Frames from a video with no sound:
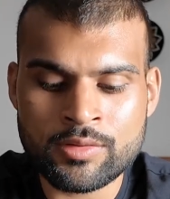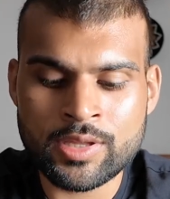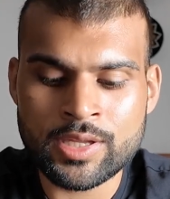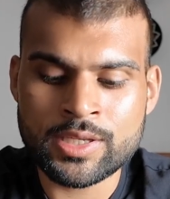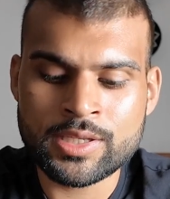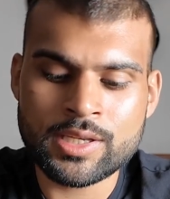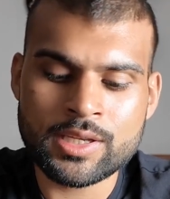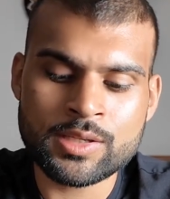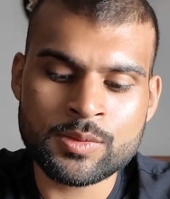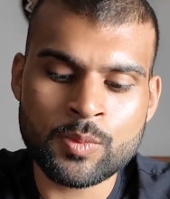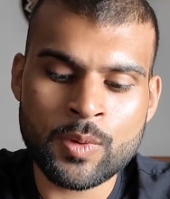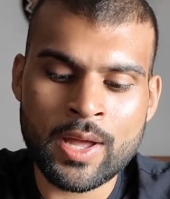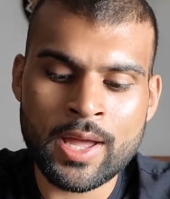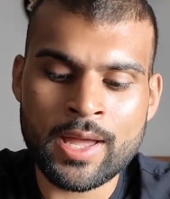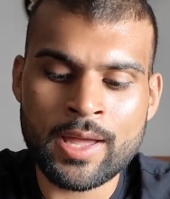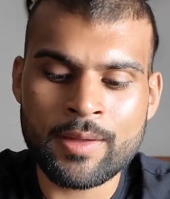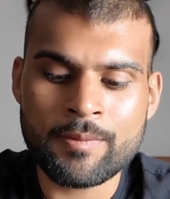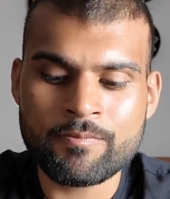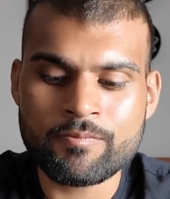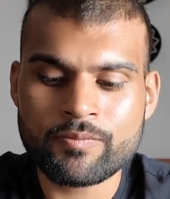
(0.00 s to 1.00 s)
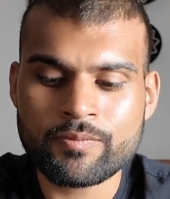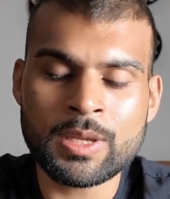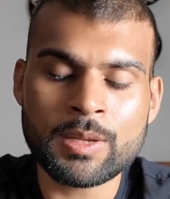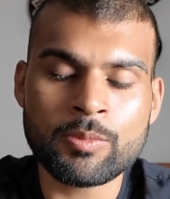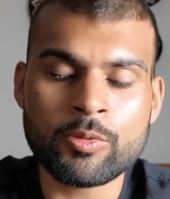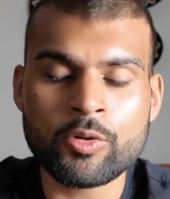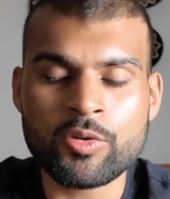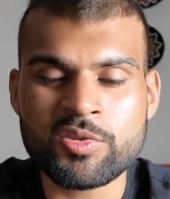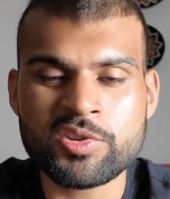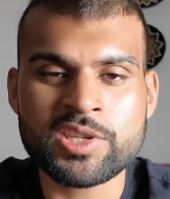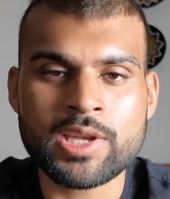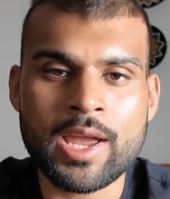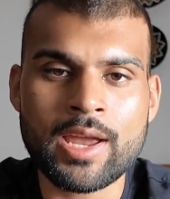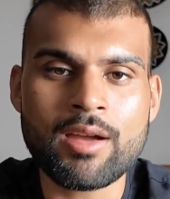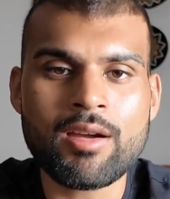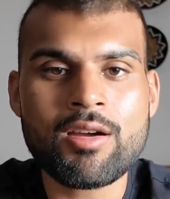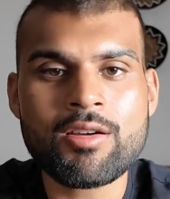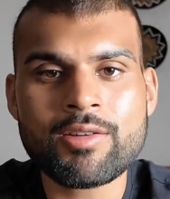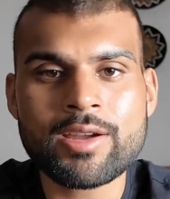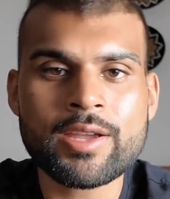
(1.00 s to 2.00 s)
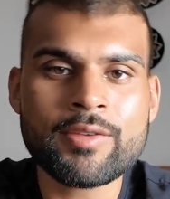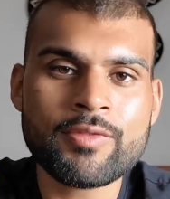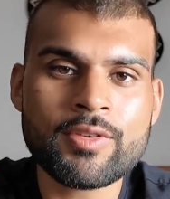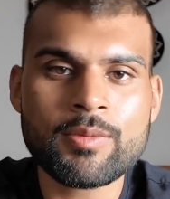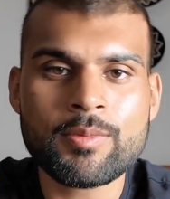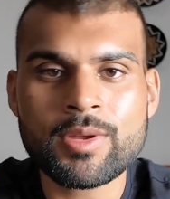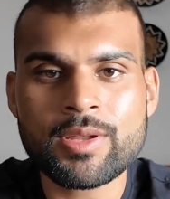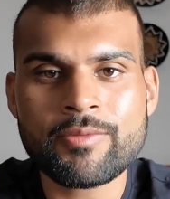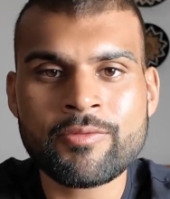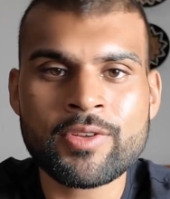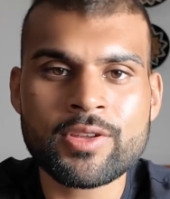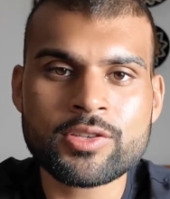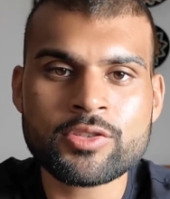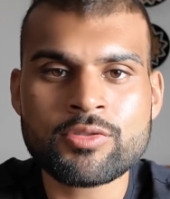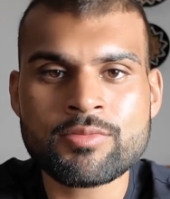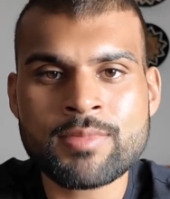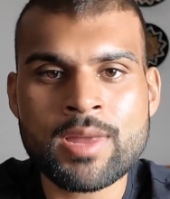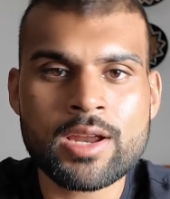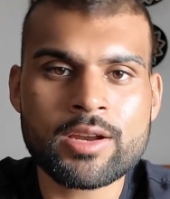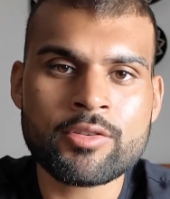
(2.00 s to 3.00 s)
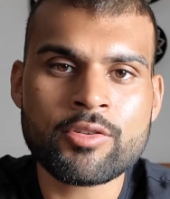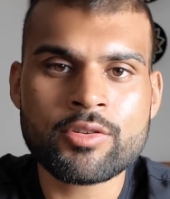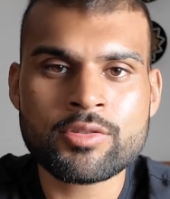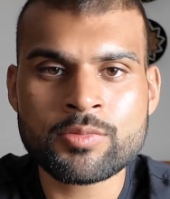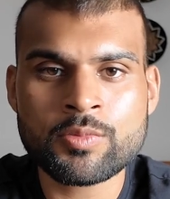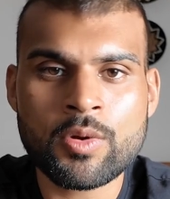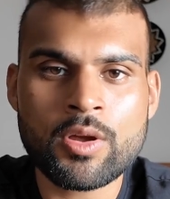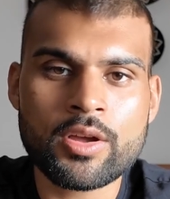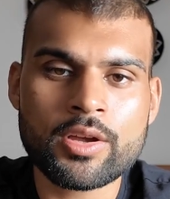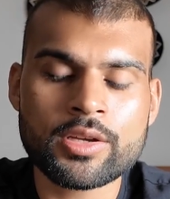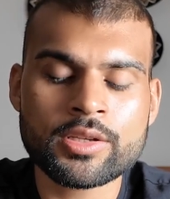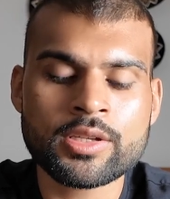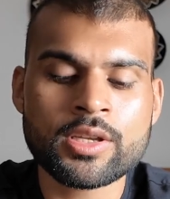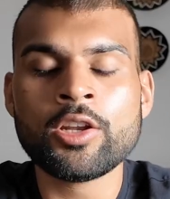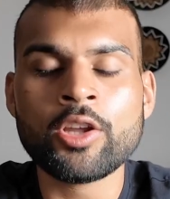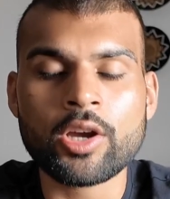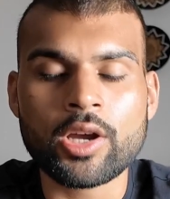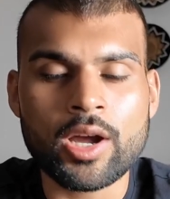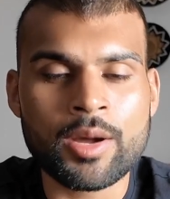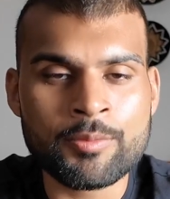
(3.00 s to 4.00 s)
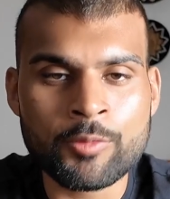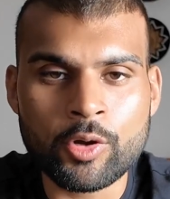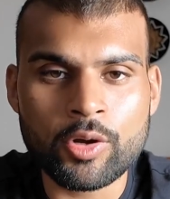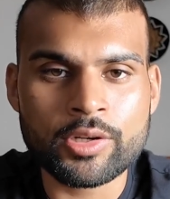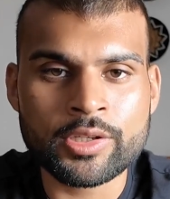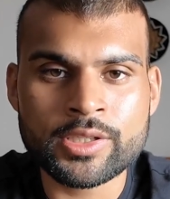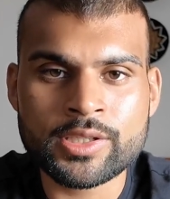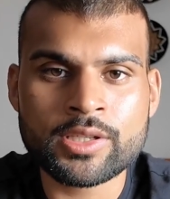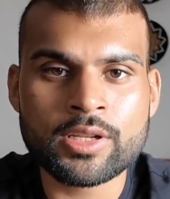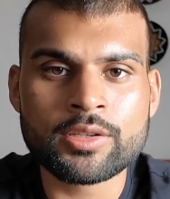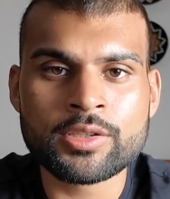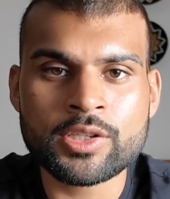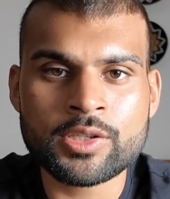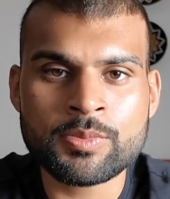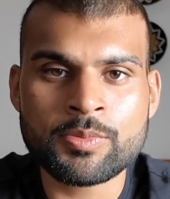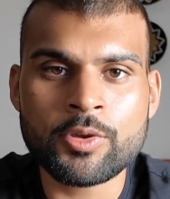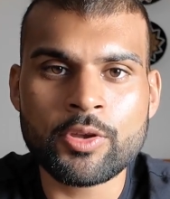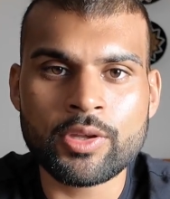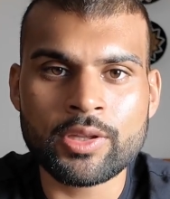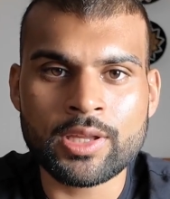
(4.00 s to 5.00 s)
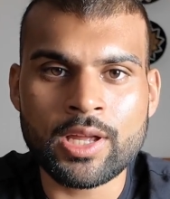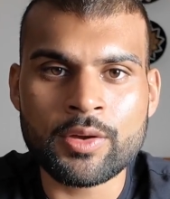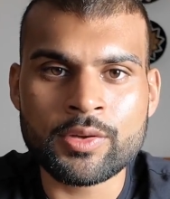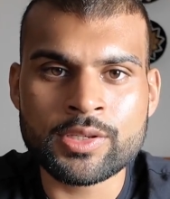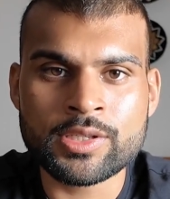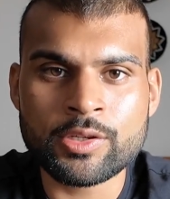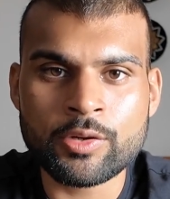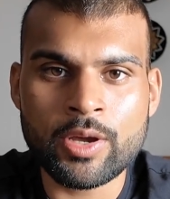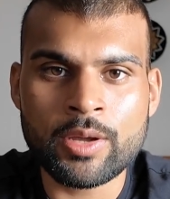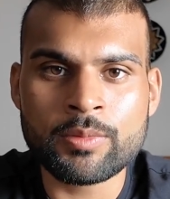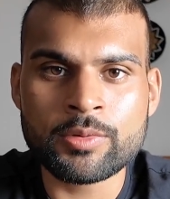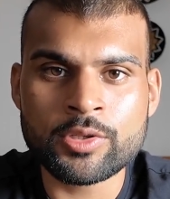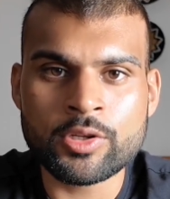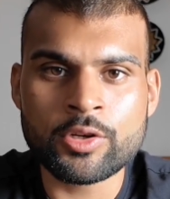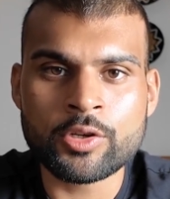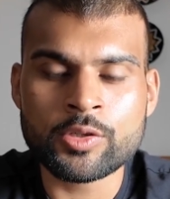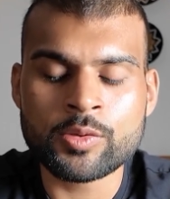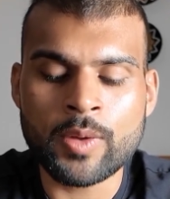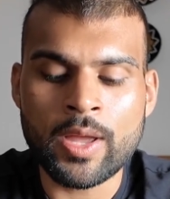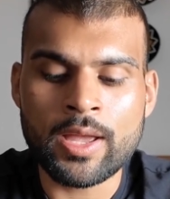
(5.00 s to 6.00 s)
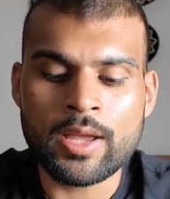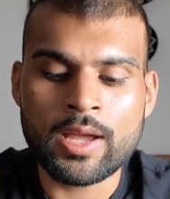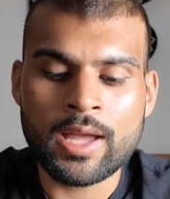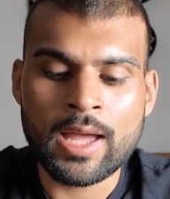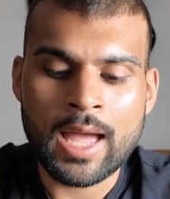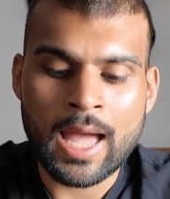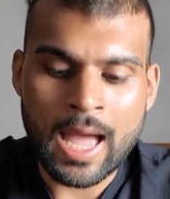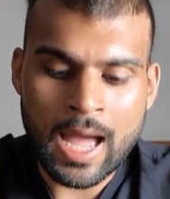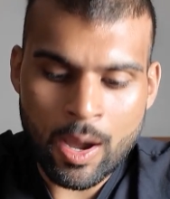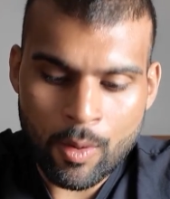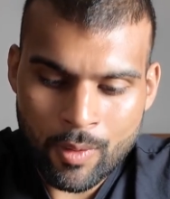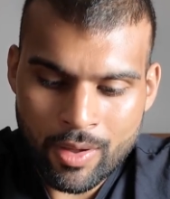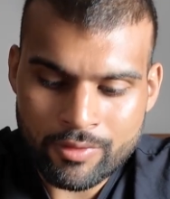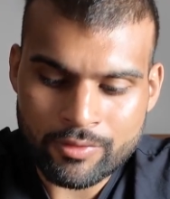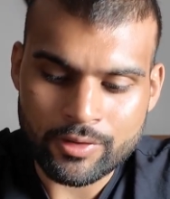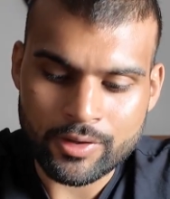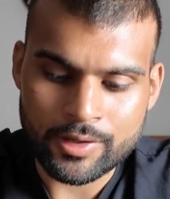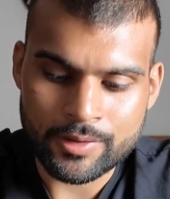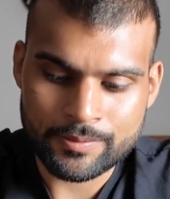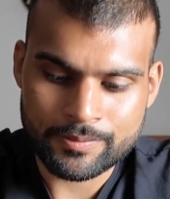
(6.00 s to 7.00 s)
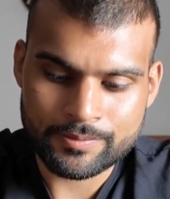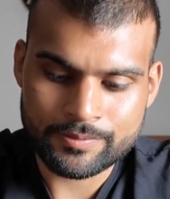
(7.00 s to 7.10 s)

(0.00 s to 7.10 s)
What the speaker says: This is where people who say, oh, if it fits your macros work. Look, I'm not disputing that I was still able to lose weight. However,